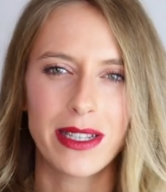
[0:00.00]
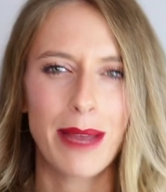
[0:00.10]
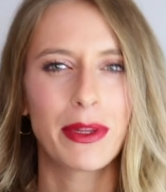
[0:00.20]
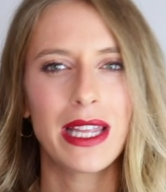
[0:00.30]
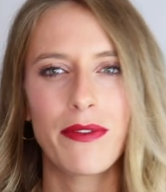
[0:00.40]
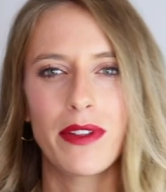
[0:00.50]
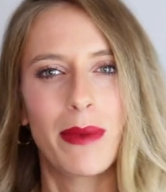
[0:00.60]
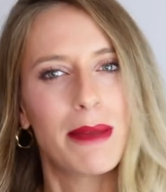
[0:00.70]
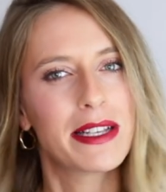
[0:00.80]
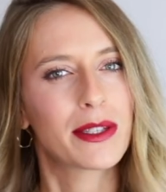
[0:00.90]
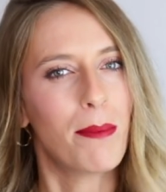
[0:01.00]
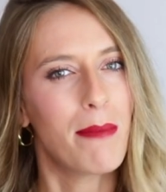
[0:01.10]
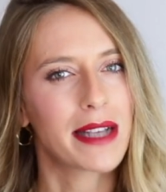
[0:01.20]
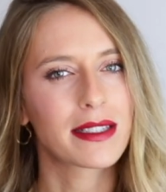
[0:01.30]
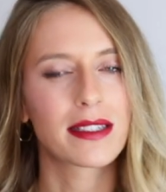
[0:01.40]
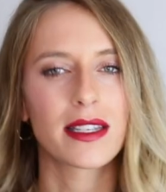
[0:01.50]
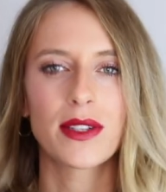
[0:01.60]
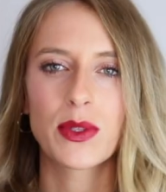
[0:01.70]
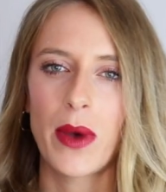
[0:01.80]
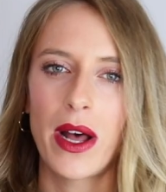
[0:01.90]
I believe there may be some musks
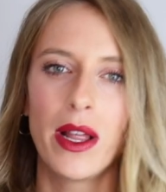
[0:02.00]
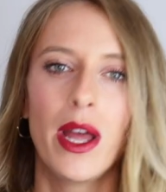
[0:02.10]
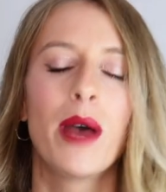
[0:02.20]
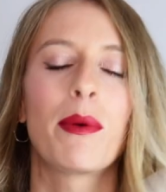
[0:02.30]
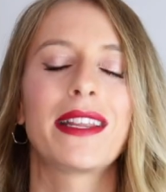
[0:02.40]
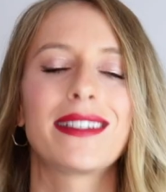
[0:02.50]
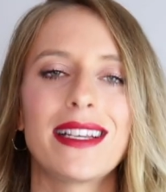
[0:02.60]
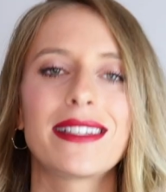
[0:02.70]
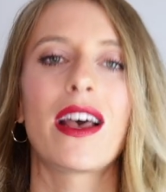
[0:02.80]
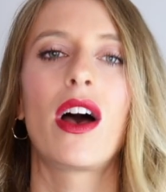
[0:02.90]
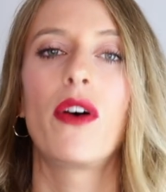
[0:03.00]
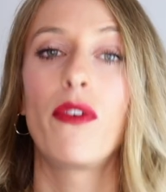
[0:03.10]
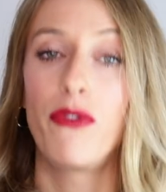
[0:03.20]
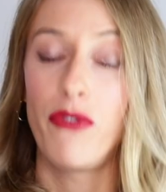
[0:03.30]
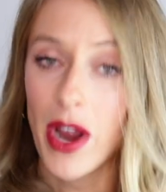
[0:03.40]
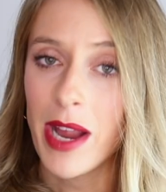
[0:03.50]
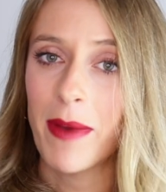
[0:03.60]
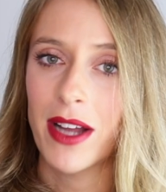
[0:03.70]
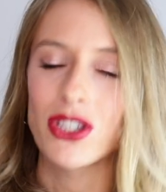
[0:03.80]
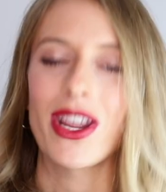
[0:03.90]
as well, but this is very
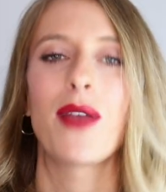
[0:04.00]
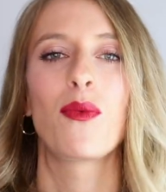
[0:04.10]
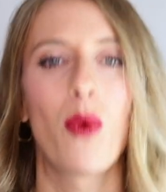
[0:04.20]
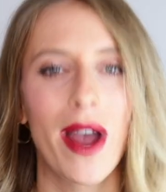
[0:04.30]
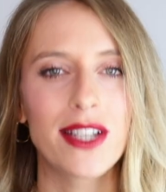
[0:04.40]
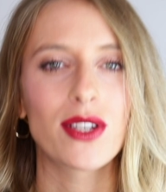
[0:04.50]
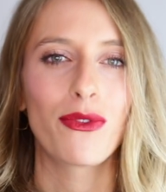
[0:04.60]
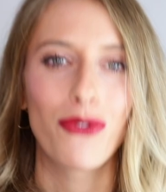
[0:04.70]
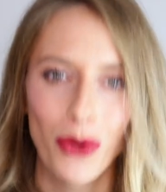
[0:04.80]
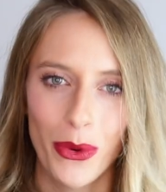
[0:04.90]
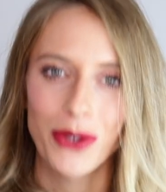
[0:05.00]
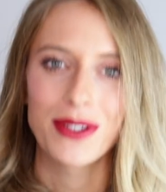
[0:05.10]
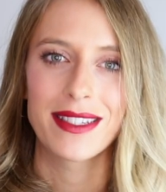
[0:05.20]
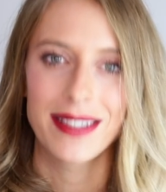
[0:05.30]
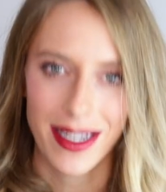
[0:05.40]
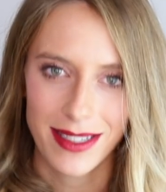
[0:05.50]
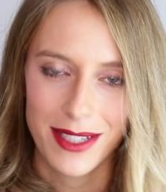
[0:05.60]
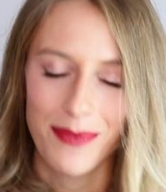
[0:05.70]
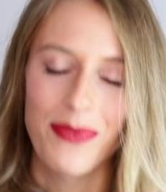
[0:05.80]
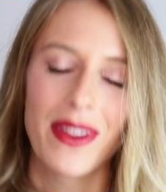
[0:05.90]
much a white floral
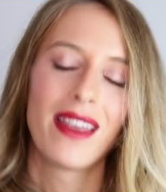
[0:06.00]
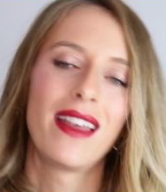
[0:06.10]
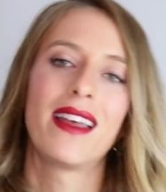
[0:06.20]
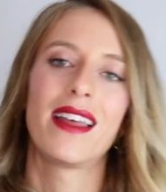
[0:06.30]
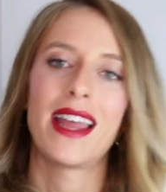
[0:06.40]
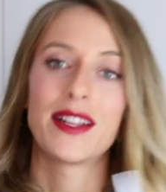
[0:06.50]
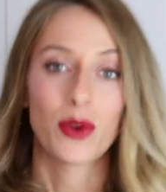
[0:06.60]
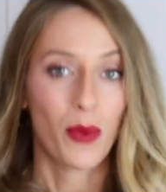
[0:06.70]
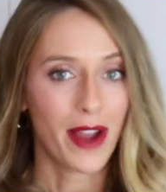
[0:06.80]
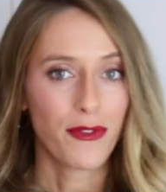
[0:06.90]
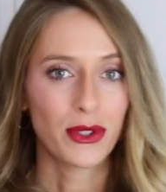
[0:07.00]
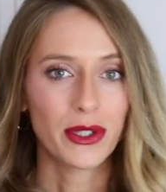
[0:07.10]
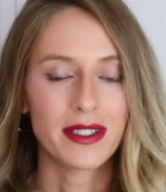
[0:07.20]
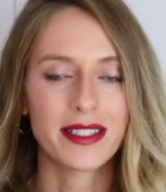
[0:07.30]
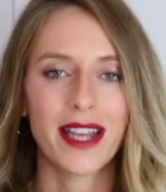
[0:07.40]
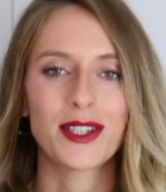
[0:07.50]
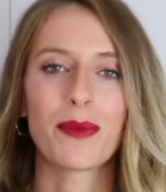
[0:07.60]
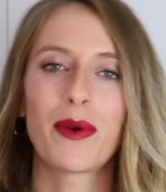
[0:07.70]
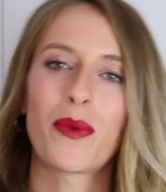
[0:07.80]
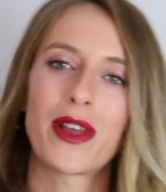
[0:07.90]
scent. It's a white floral scent,
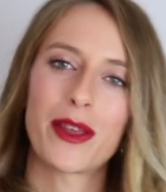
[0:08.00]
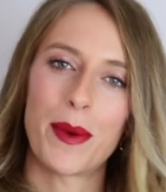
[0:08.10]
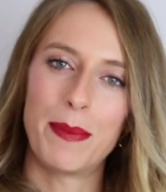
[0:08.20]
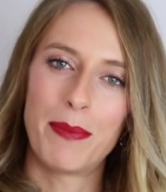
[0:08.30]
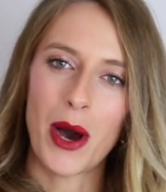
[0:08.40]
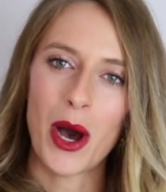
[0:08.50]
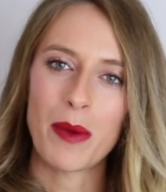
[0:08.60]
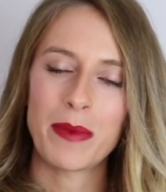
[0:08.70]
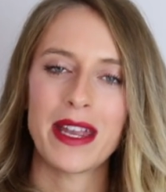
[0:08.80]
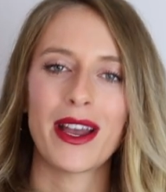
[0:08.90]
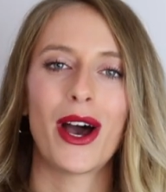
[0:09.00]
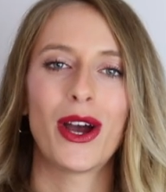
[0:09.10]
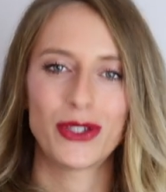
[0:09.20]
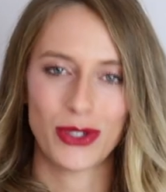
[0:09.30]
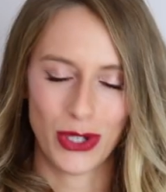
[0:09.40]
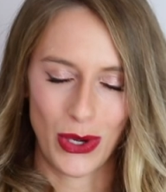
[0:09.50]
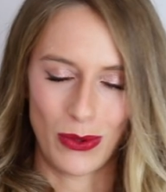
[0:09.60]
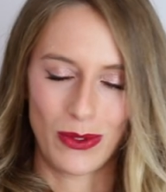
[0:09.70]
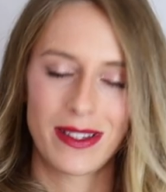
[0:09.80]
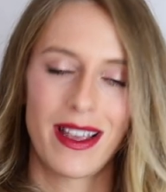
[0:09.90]
but with balmy
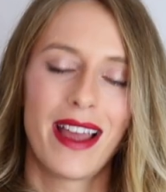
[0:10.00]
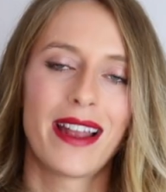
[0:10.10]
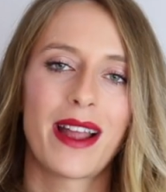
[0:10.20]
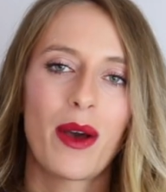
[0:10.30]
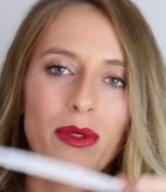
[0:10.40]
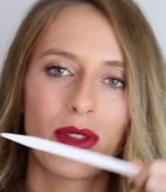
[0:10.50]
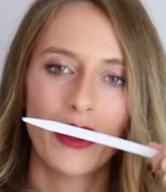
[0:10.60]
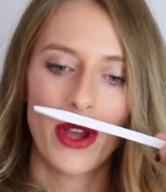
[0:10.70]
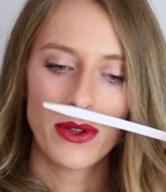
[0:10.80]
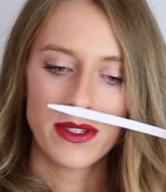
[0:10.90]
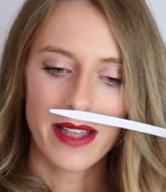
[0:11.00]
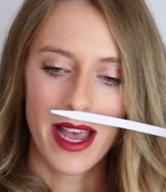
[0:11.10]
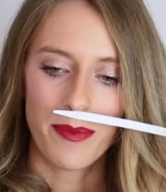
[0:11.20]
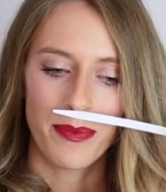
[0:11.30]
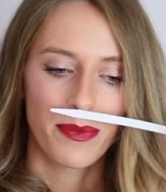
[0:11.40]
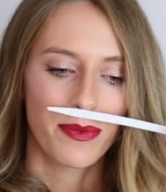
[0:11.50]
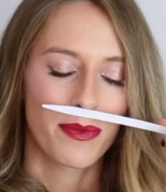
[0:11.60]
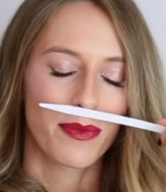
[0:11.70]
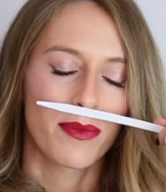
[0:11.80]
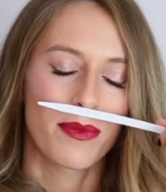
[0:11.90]
undertones. Now, the notes that
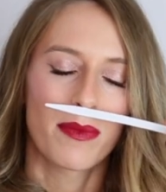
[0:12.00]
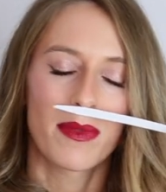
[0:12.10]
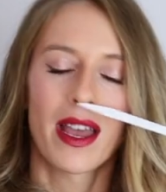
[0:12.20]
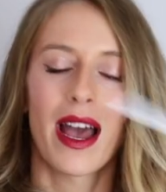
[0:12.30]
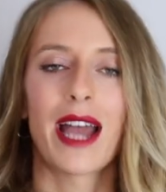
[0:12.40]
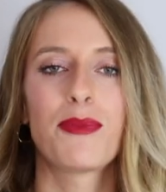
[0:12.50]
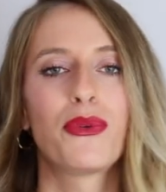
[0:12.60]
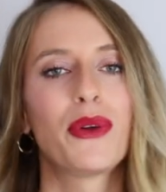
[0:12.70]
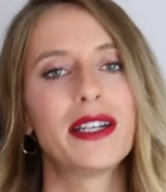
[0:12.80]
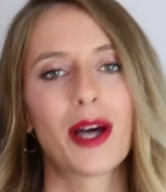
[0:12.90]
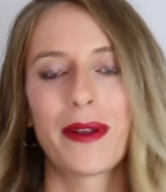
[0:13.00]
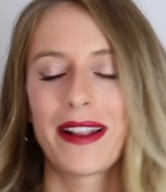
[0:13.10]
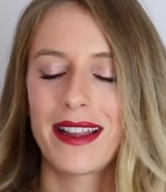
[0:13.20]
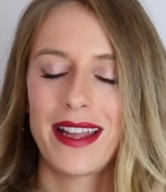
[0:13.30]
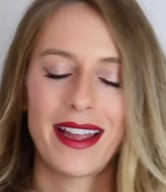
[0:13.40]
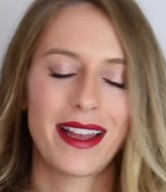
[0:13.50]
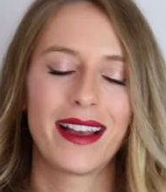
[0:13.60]
I predominantly,